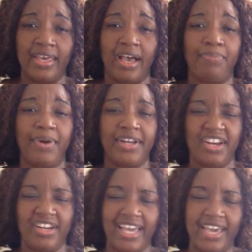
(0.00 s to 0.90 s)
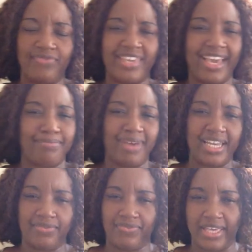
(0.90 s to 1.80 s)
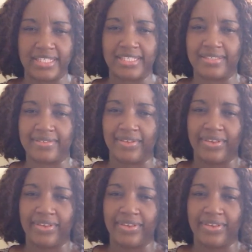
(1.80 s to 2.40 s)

upon your life can manifest